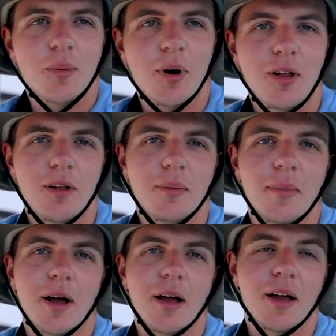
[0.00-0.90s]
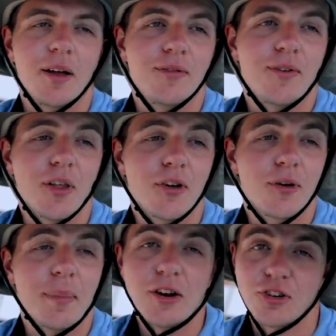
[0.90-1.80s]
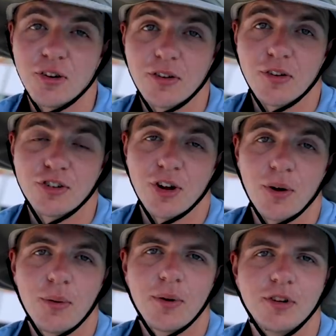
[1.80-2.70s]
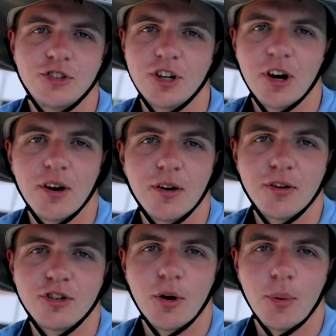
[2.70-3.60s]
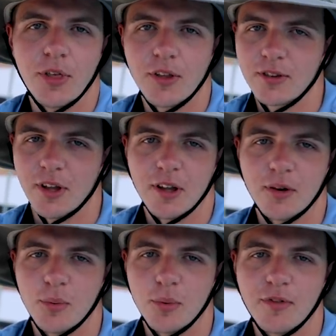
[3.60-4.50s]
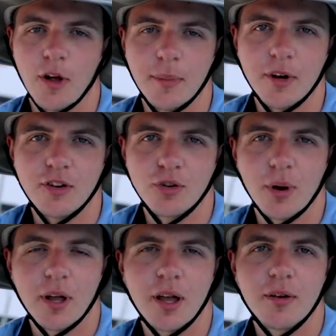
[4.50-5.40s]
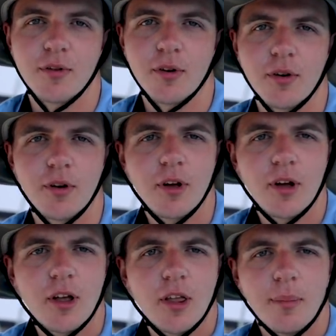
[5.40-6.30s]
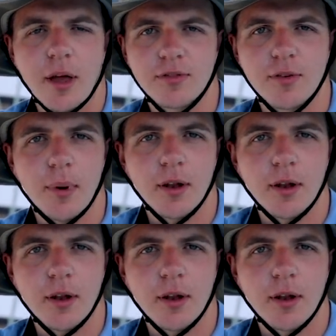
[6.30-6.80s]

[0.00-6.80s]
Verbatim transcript: Well, my father Patreon to the show shared the show with us and we've all been enjoying it for past few